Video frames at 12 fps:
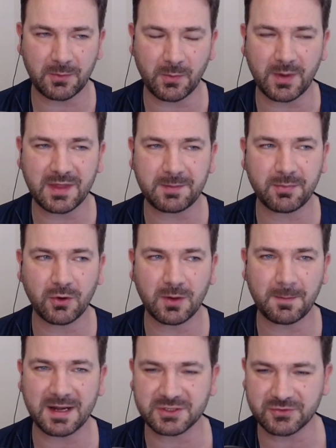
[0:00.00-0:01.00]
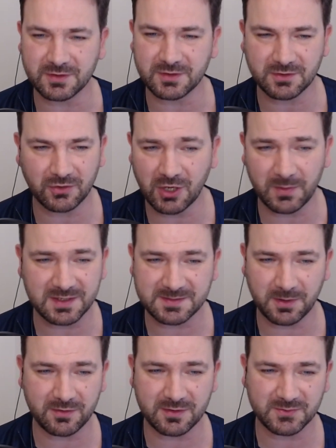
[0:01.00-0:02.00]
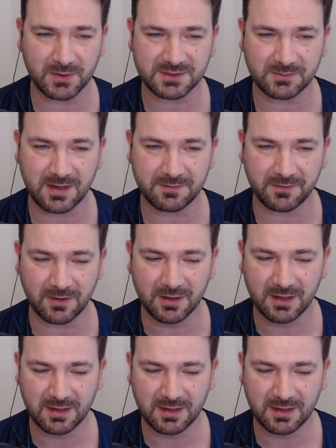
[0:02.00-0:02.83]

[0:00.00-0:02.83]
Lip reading: And when they put a manager in that's got no experience whatsoever,